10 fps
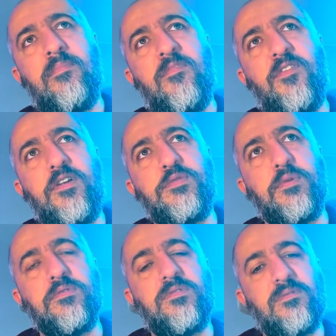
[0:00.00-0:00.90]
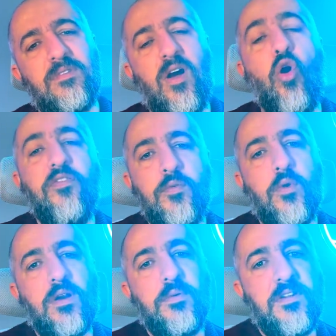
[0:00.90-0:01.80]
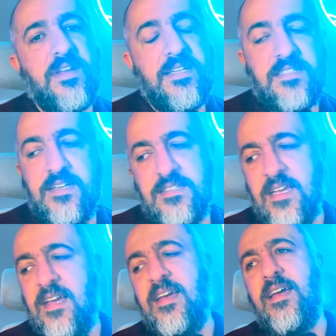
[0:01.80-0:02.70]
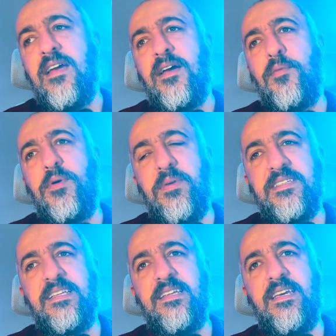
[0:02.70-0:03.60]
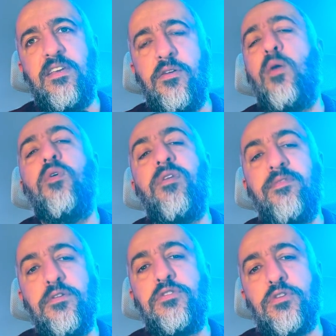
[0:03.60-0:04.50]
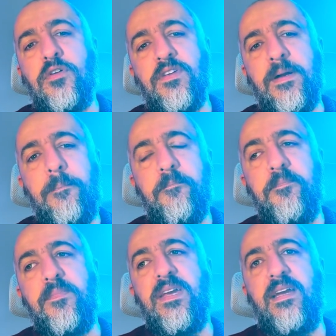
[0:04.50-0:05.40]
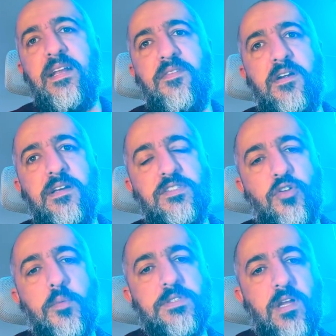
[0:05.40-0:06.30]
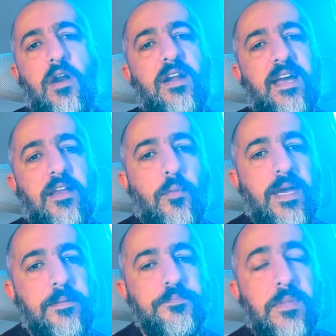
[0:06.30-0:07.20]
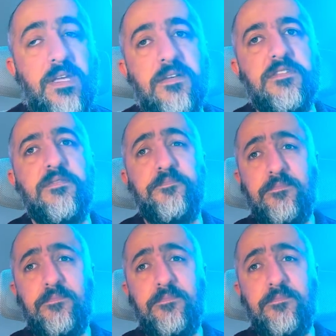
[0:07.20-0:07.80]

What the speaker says: Ferris wheels often work when they're that size, but basically you get one revolution of it in a very stop-start kind of way, because